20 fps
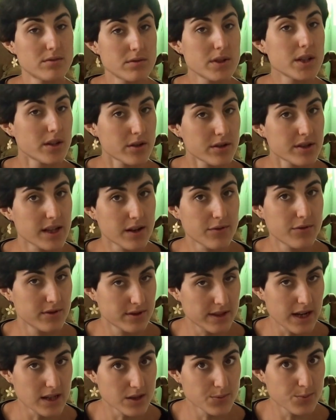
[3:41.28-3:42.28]
Your cell
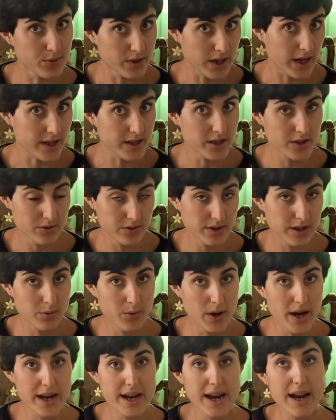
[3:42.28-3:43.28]
phone does protect you in a
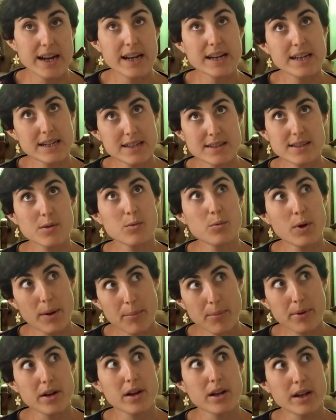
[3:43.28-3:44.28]
way, and it is a
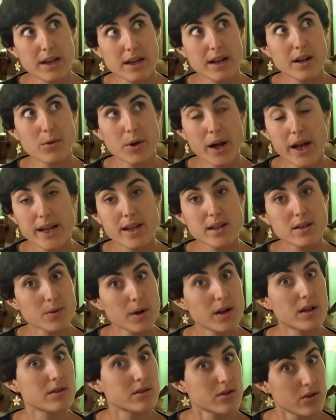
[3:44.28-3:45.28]
weapon in a way as
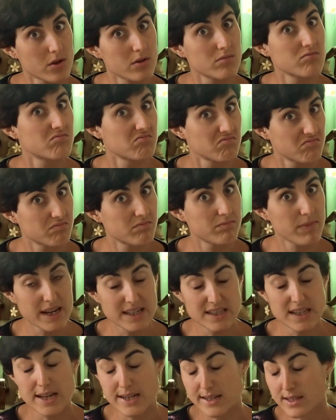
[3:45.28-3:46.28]
well, so
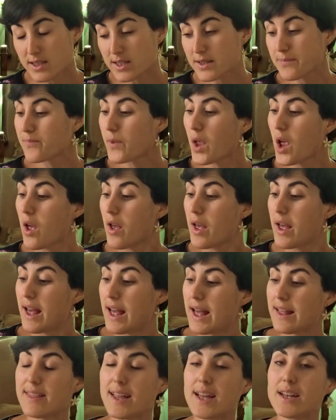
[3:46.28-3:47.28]
makes sense.
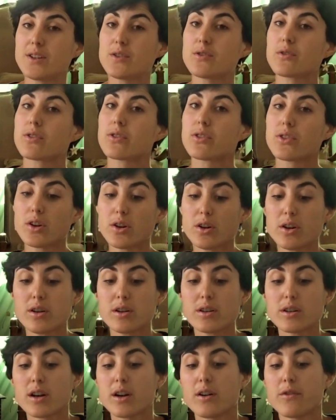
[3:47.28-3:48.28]
And then your
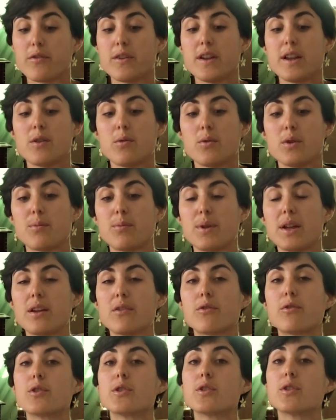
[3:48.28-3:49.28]
third coffee would
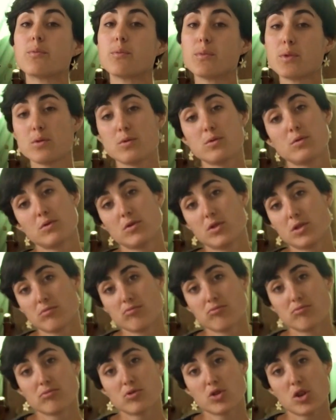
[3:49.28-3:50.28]
be for your mood,
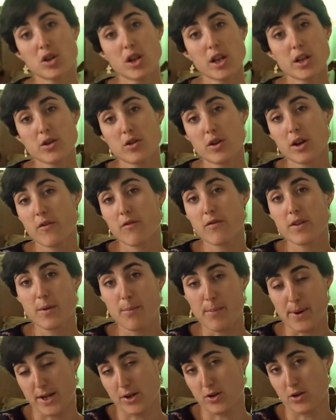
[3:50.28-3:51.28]
so that you can feel
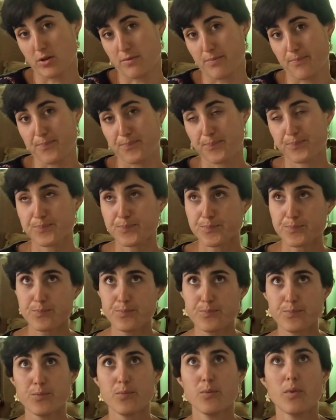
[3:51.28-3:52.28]
better.
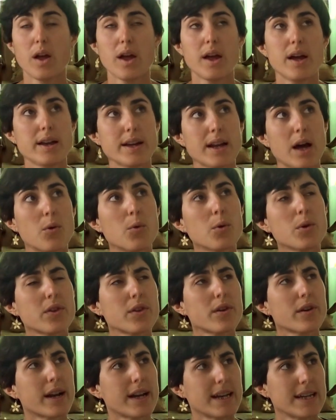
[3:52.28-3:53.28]
Now, was
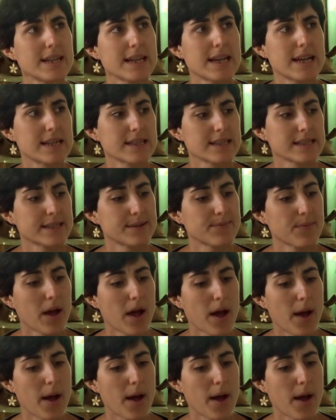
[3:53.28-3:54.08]
there anything else?